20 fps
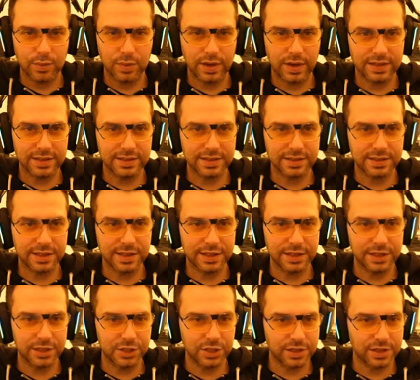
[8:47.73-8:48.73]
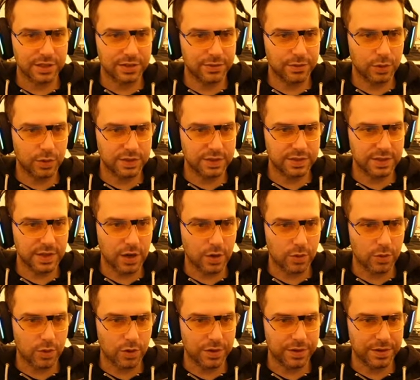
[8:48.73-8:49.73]
Plus an initiative for
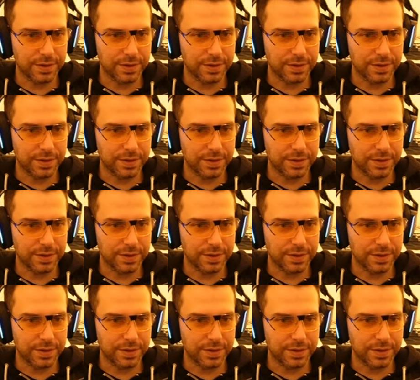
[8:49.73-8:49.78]
Sauron.